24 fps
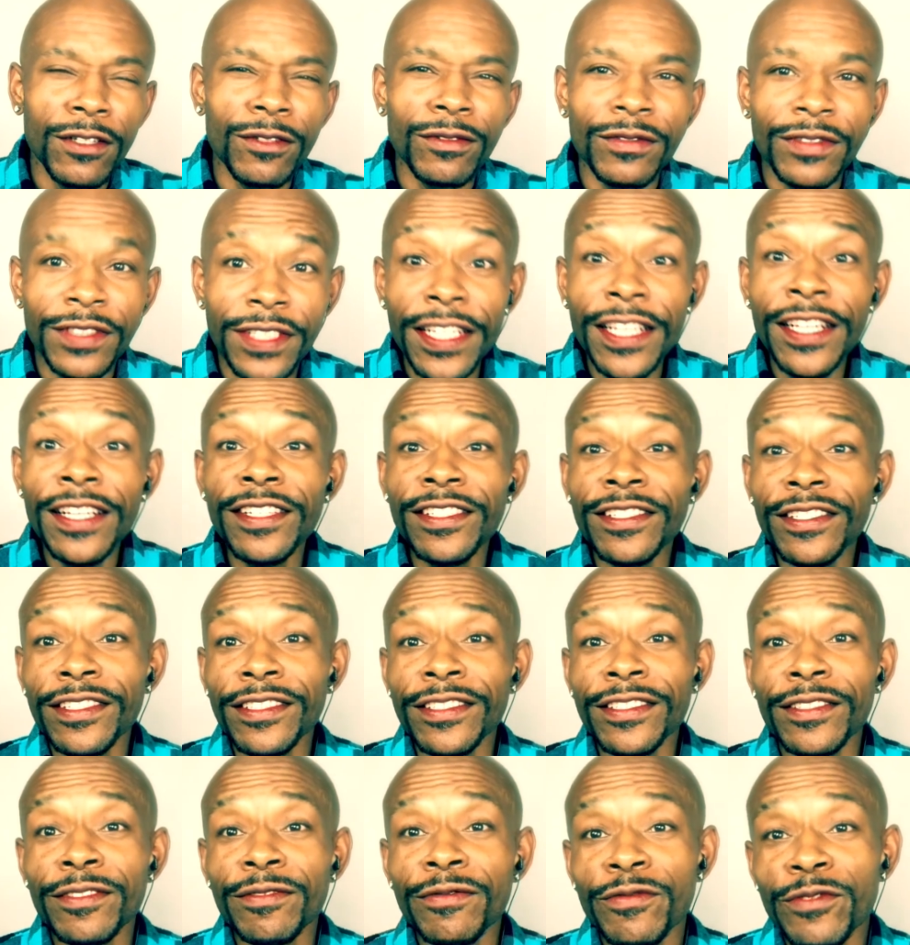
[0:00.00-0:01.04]
These are
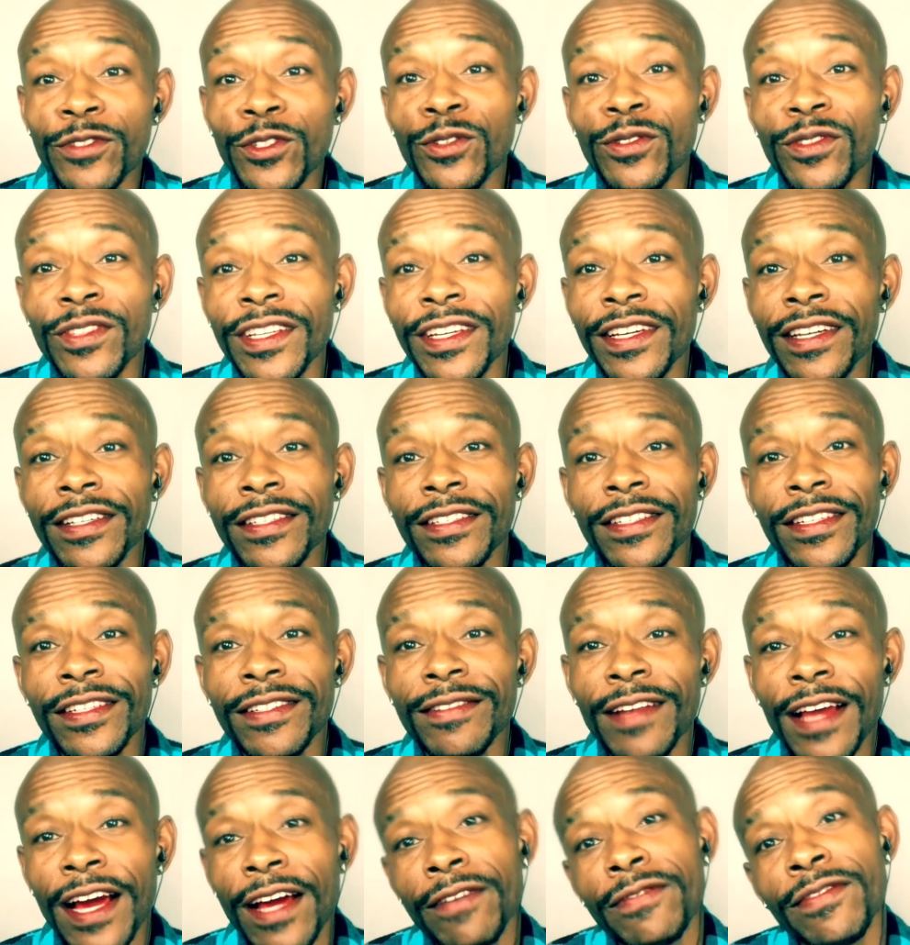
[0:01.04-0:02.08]
the few things
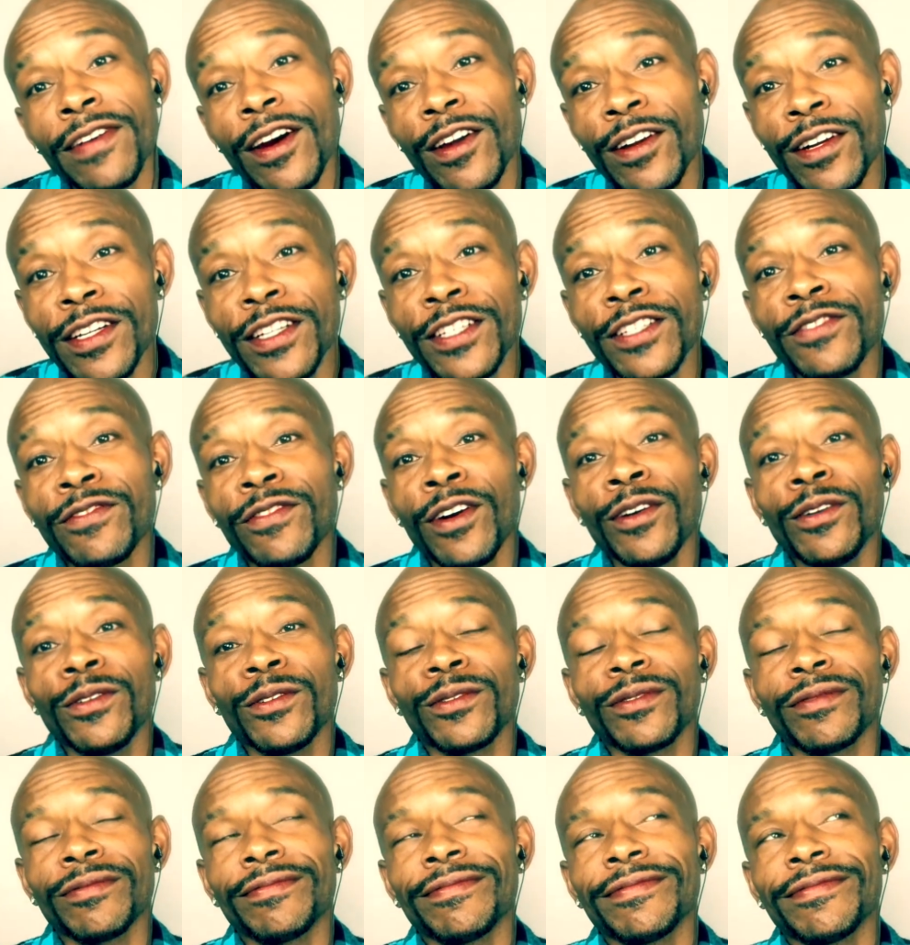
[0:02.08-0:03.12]
that I found in his phone,